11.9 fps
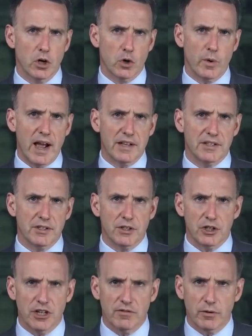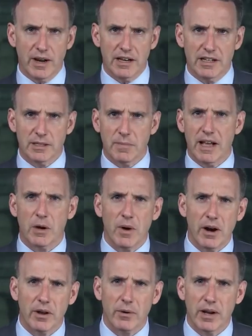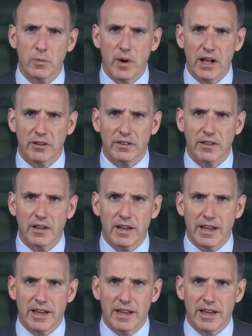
Crassus achieved greatness by acquiring great wealth.